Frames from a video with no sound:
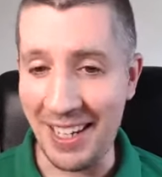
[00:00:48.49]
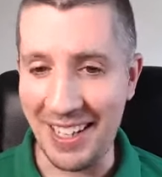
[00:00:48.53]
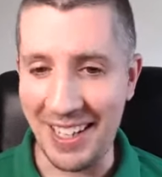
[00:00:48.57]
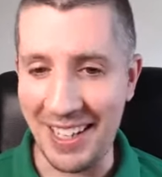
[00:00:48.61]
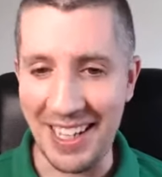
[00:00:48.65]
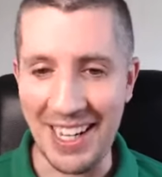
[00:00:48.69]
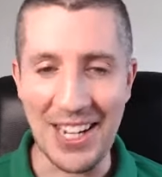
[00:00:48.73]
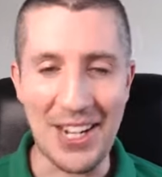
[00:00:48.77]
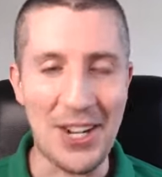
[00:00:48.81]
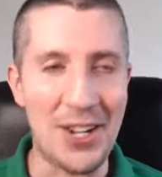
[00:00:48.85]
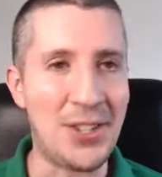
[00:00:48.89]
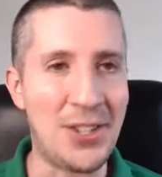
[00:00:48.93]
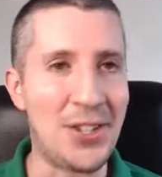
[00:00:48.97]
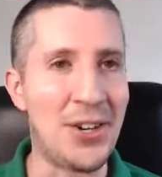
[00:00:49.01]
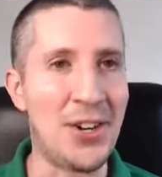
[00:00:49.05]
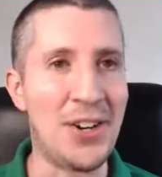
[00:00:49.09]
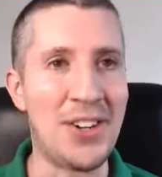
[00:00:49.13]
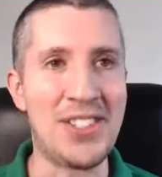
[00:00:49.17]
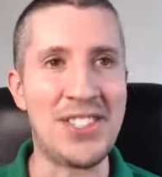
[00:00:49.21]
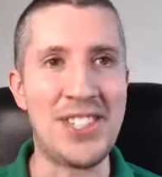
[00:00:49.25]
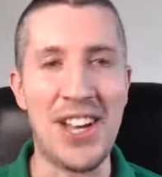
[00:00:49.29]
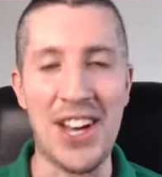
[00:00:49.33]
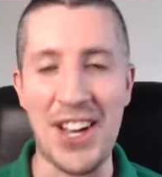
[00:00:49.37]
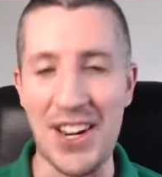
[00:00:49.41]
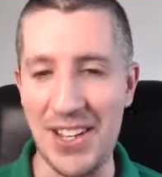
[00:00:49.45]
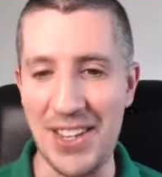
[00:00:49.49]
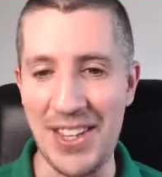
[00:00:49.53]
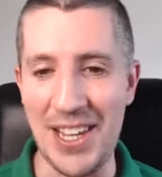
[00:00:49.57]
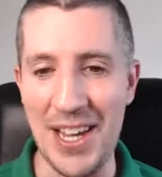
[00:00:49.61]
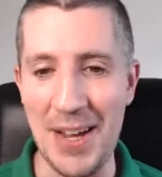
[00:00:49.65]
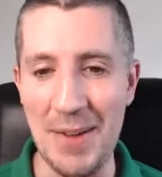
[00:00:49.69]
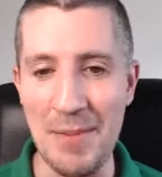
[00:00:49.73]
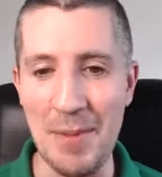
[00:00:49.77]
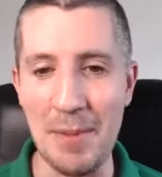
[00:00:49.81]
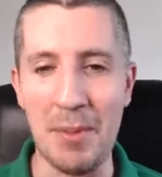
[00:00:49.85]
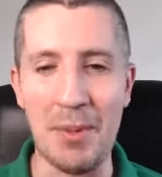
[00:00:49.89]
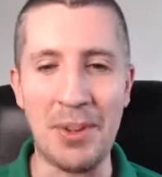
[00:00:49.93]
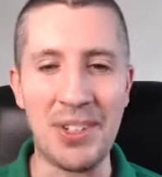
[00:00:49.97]
And I know there are a ton of
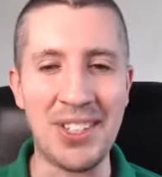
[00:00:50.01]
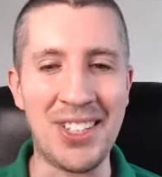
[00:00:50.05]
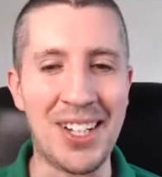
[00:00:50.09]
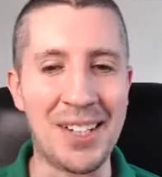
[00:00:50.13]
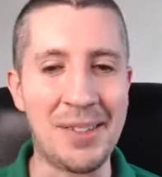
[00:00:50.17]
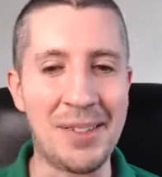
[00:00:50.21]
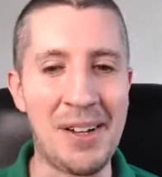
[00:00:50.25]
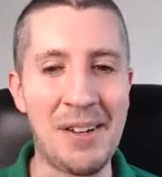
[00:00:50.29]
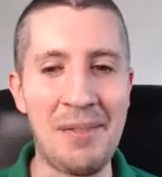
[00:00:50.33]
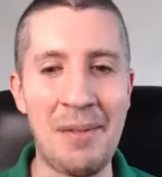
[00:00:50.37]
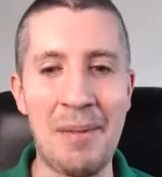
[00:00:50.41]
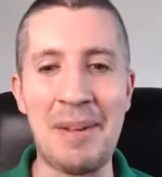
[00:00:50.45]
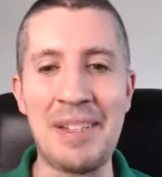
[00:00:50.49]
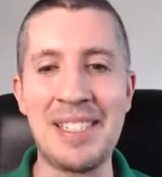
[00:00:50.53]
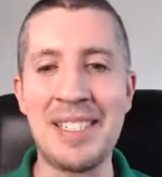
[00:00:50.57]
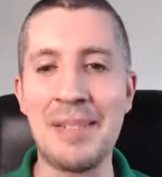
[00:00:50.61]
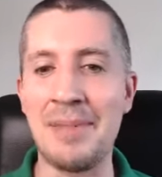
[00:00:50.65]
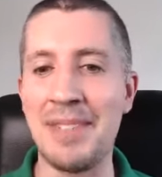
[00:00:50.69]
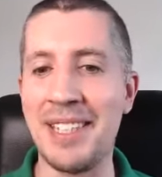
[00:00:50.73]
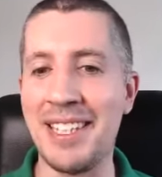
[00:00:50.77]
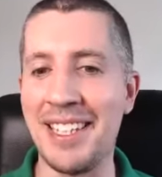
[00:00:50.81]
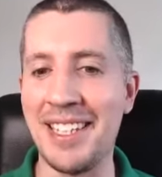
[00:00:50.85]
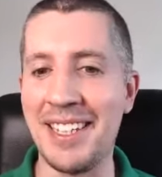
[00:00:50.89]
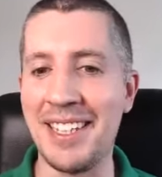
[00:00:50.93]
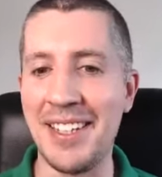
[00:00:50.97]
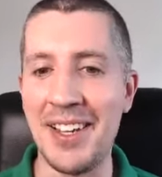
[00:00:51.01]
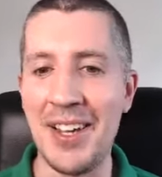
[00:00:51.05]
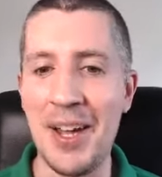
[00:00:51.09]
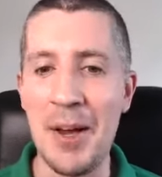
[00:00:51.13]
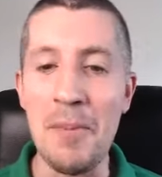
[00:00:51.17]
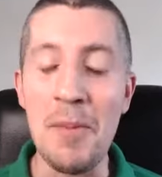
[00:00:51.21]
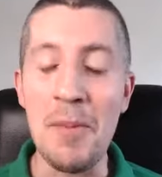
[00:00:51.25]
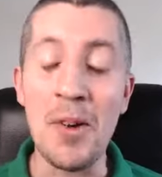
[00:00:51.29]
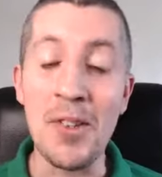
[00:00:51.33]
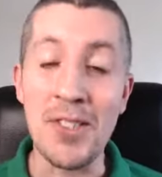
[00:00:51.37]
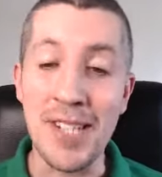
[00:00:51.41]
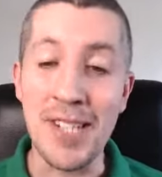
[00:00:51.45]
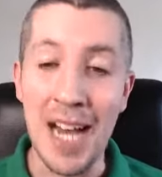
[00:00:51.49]
them. We'll talk about maybe some of the
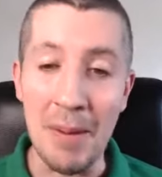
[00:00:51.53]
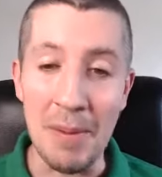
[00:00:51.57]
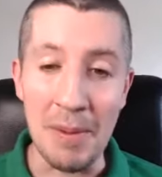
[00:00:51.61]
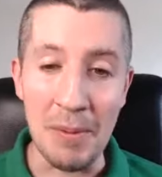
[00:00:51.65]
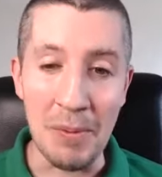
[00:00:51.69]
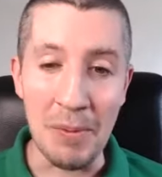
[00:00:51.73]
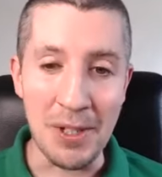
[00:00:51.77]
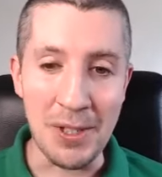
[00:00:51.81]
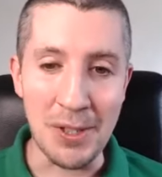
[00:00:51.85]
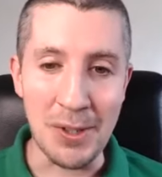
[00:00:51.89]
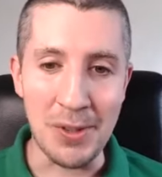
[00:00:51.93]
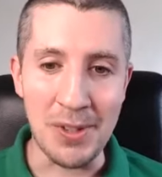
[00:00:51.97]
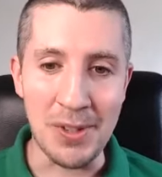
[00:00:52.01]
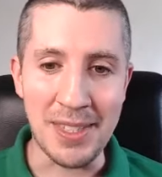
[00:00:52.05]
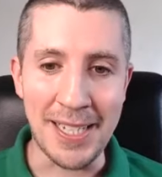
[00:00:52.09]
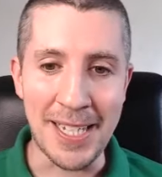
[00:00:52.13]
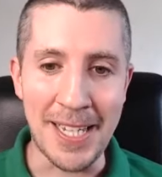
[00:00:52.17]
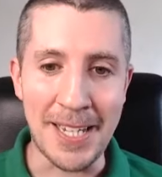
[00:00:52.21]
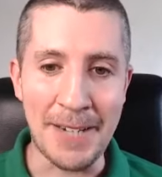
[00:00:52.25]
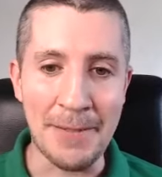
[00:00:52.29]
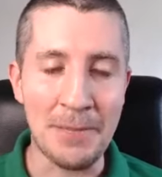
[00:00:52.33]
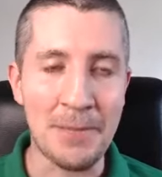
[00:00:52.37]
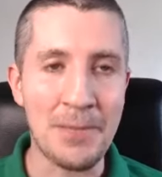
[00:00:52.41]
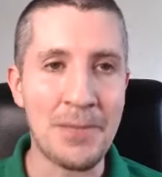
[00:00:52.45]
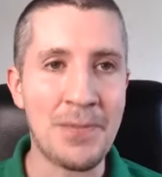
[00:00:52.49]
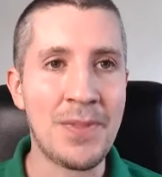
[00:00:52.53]
most common ones you've seen.